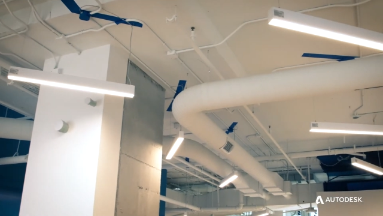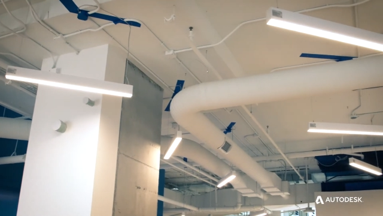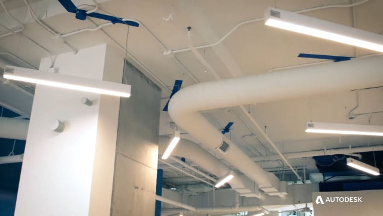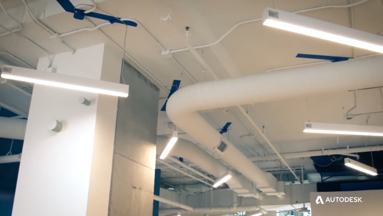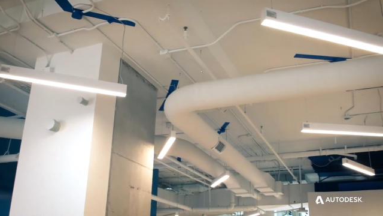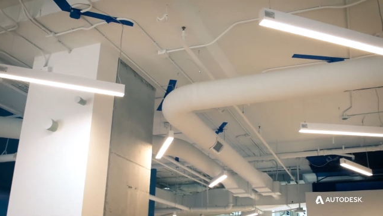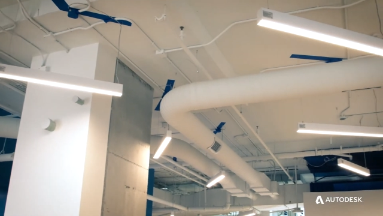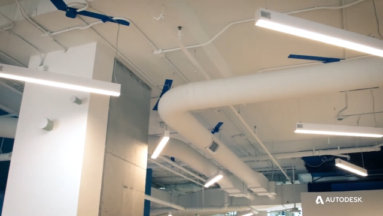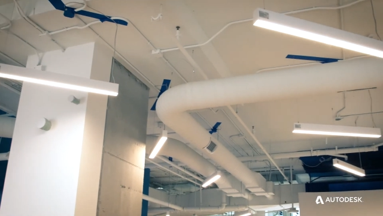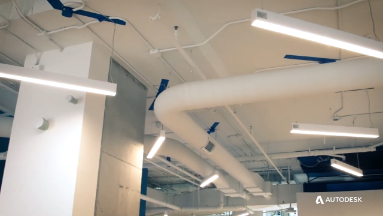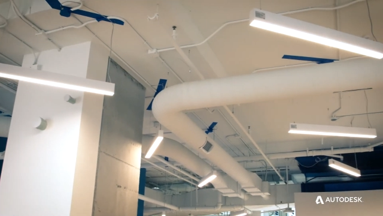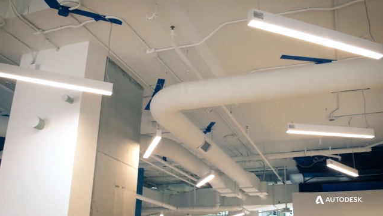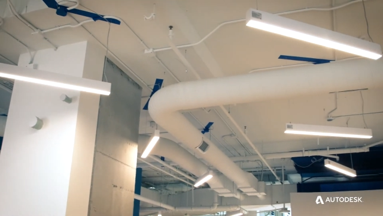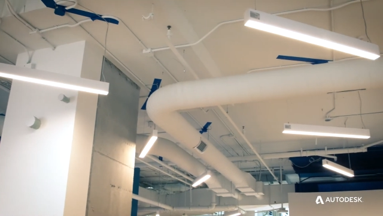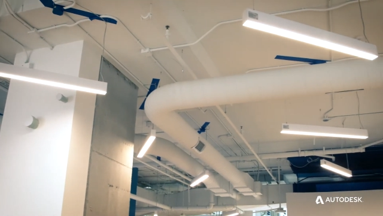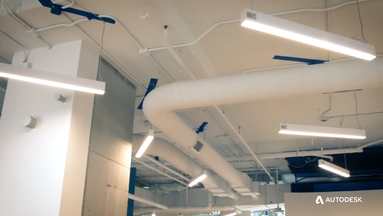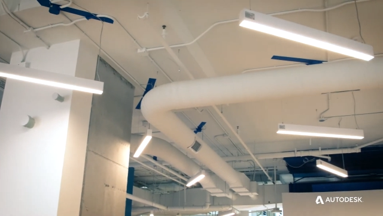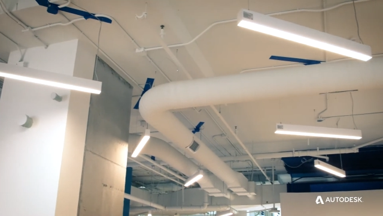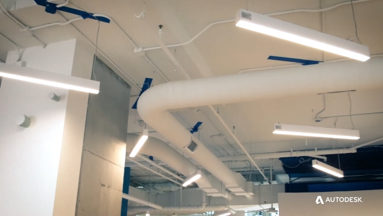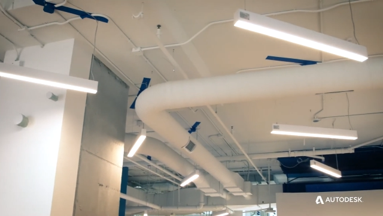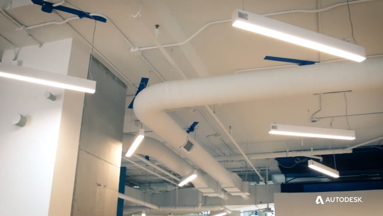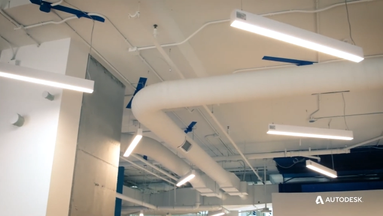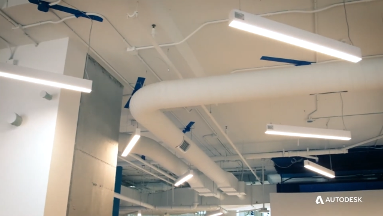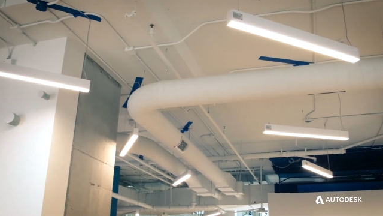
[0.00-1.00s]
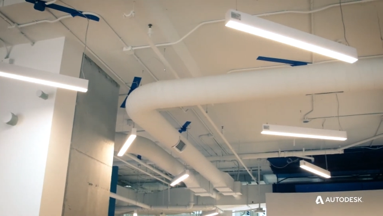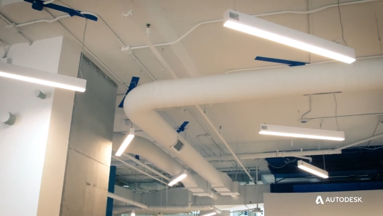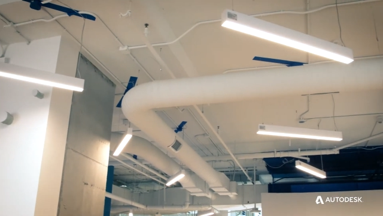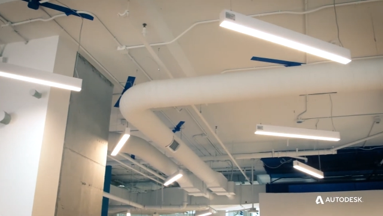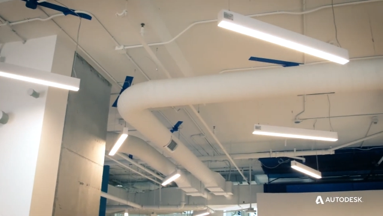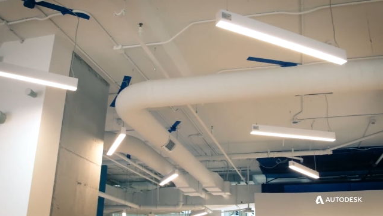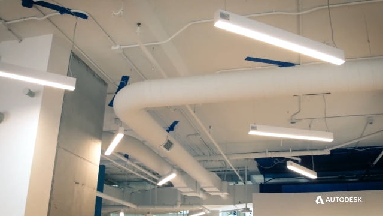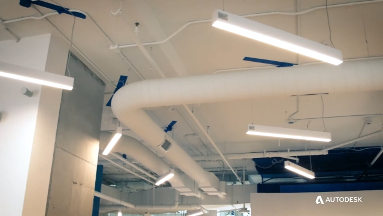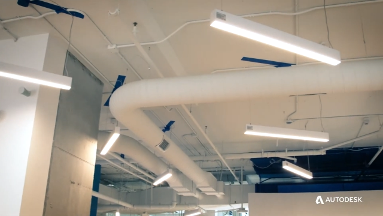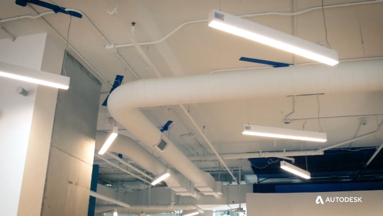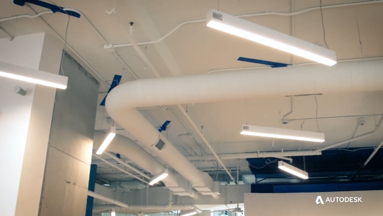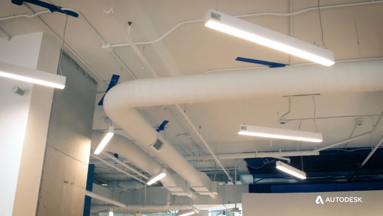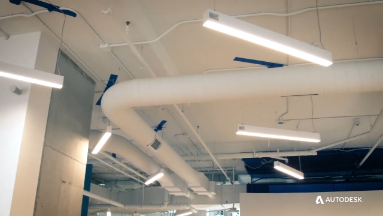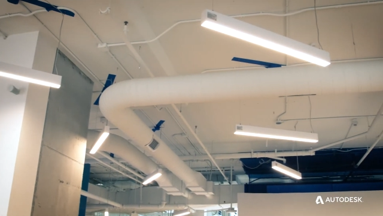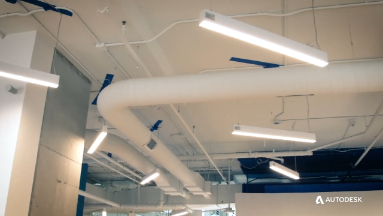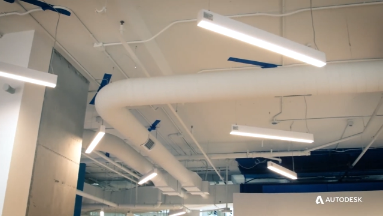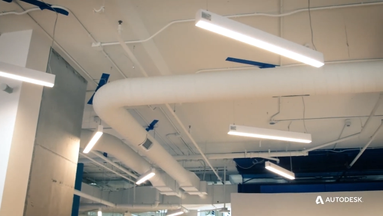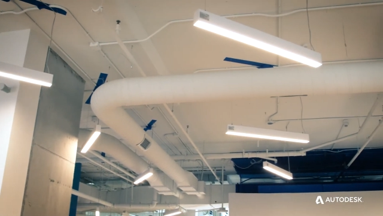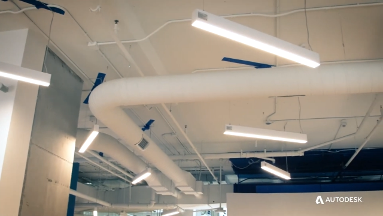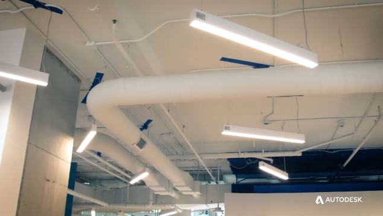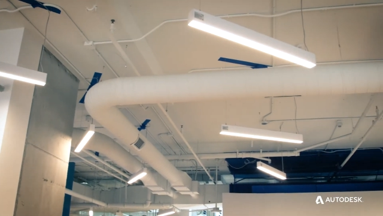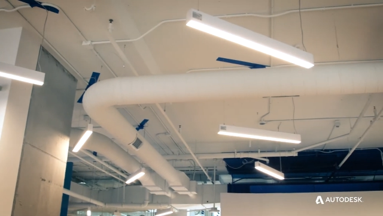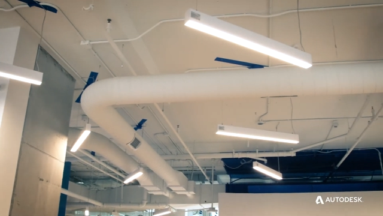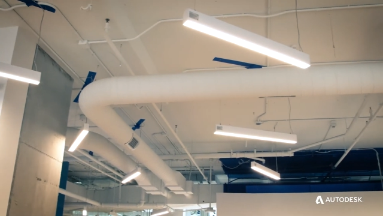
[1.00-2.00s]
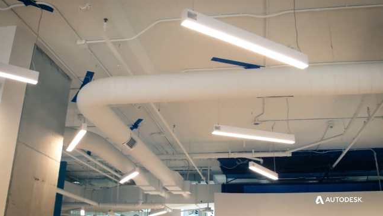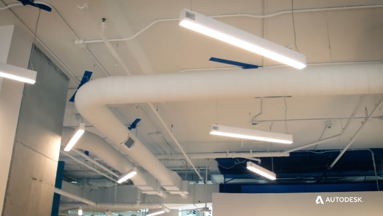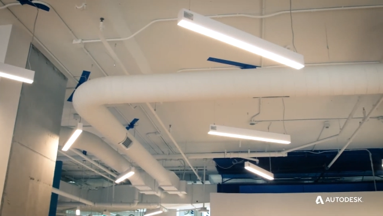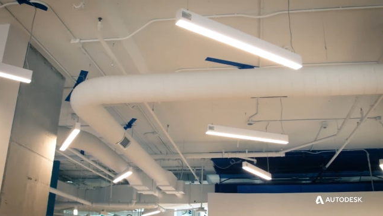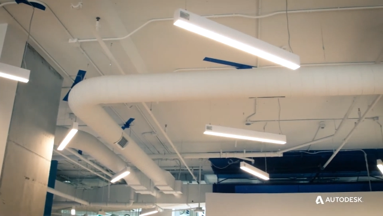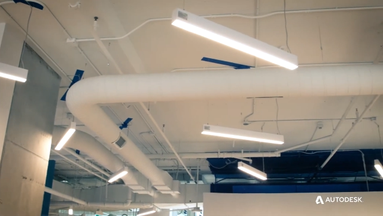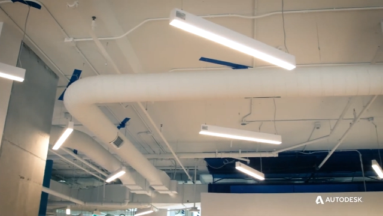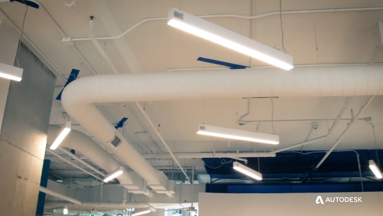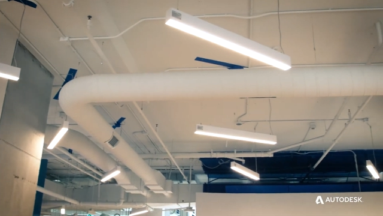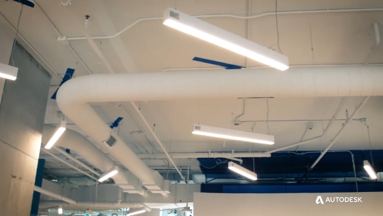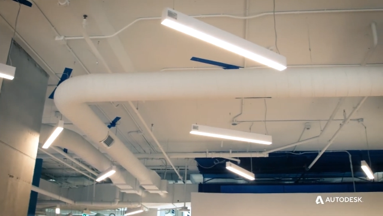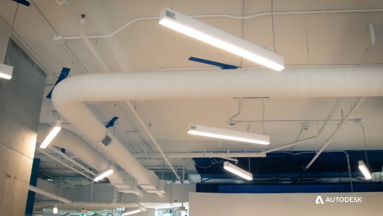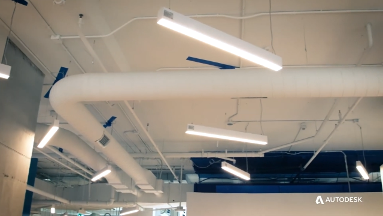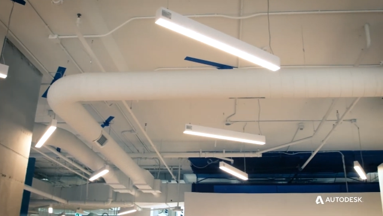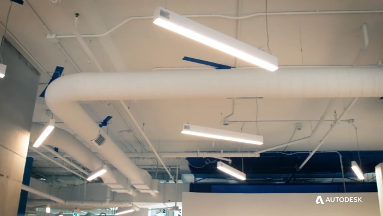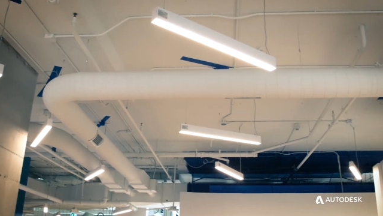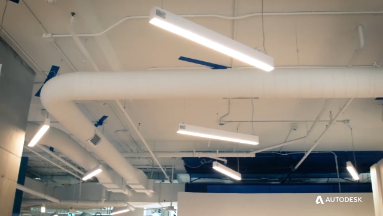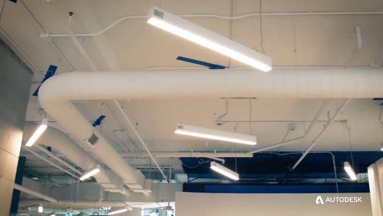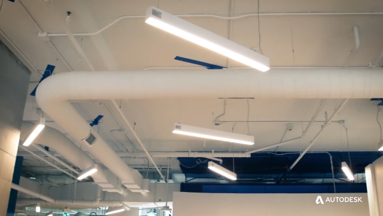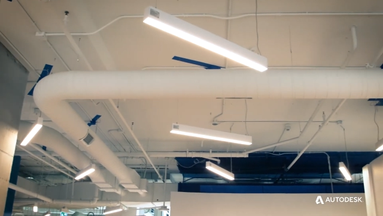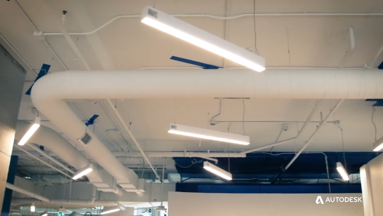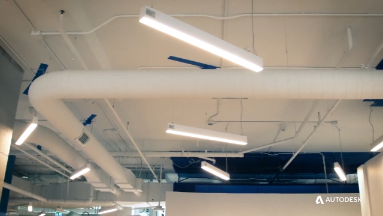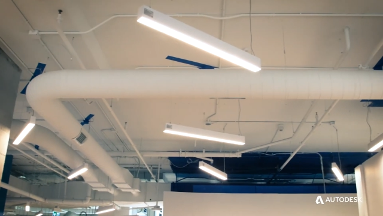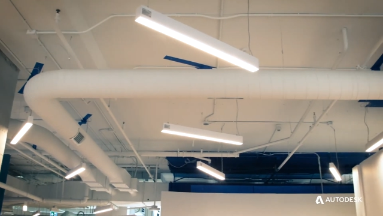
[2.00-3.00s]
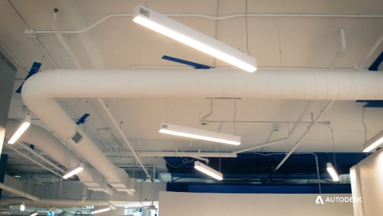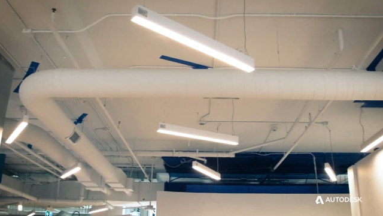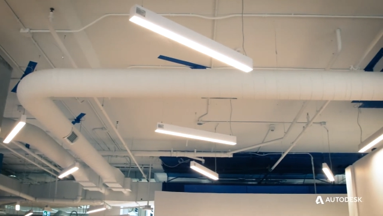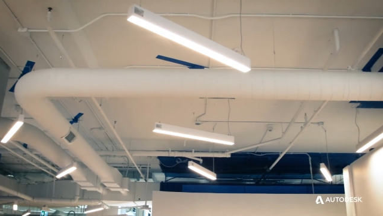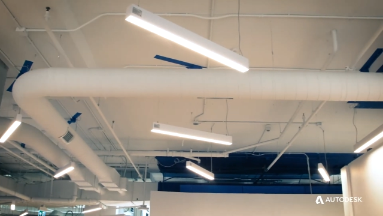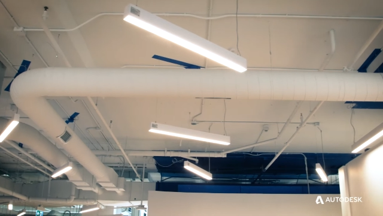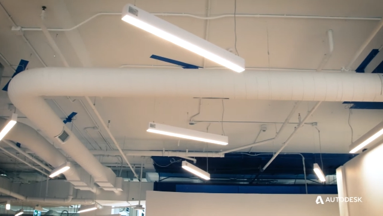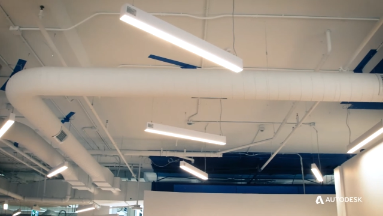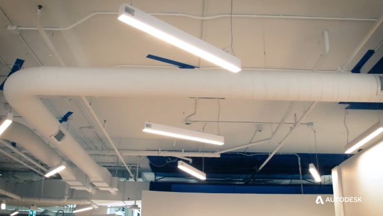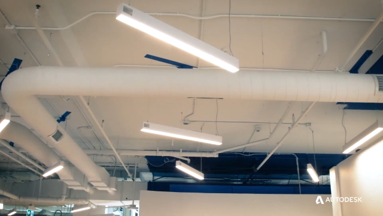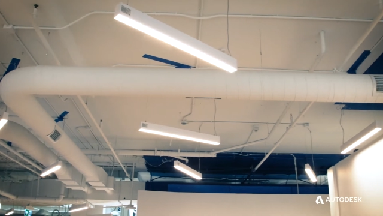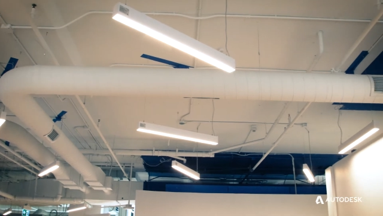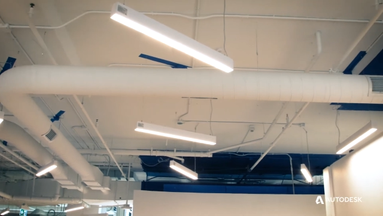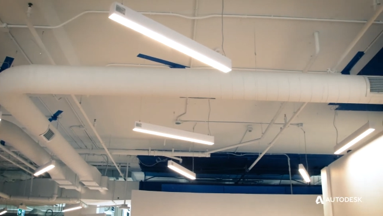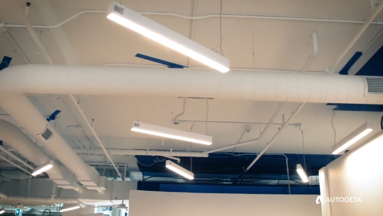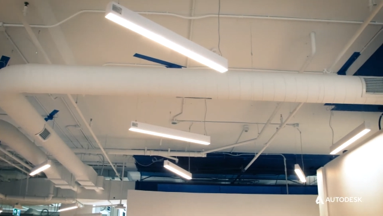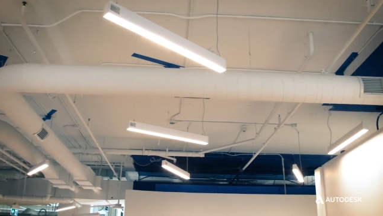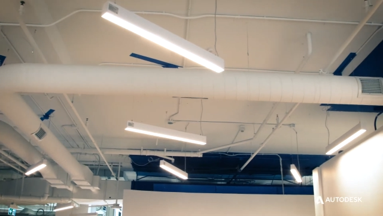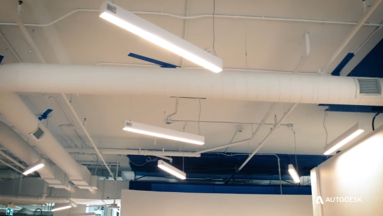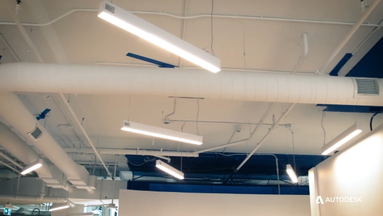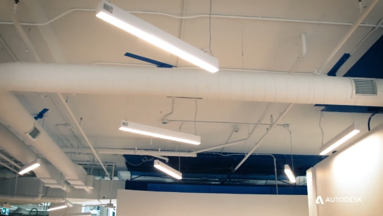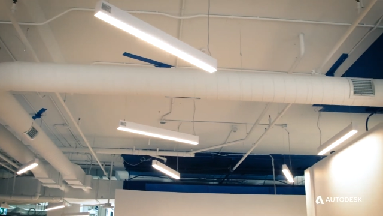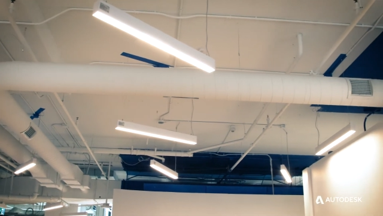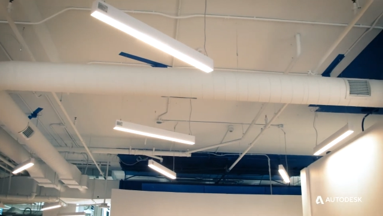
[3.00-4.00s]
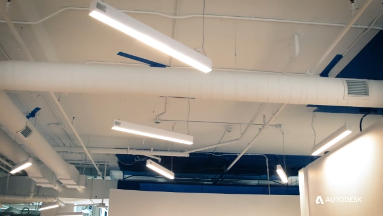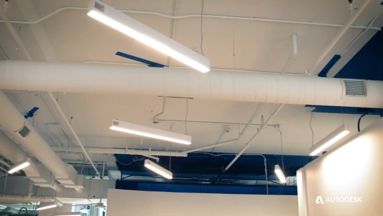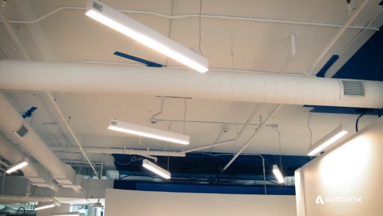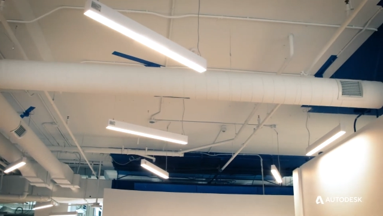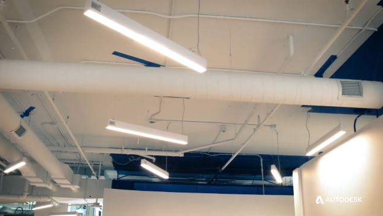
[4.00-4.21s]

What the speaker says: (no speaker visible)